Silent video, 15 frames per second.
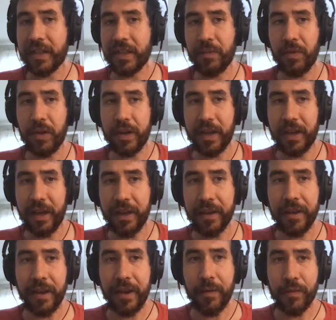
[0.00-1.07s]
I'm looking
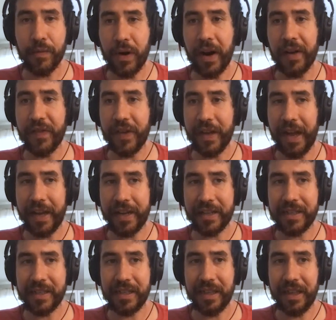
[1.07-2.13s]
at Profit
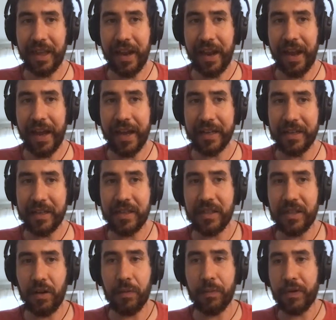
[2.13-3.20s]
X that
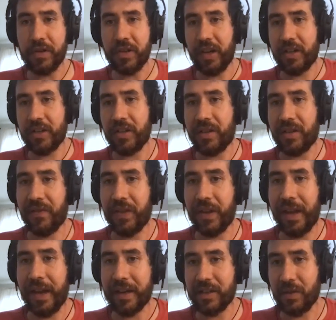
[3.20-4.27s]
has, you know, projections for the
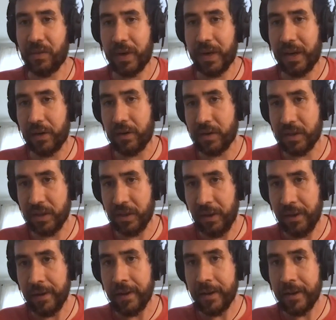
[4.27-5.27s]
next 3 years.